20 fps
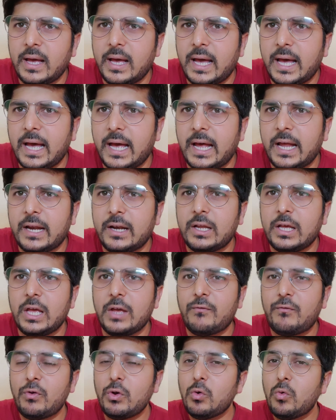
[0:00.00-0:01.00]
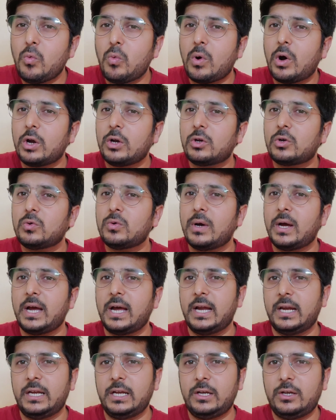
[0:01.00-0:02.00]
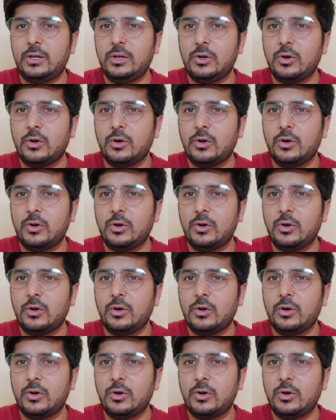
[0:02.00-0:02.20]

And if you want to edit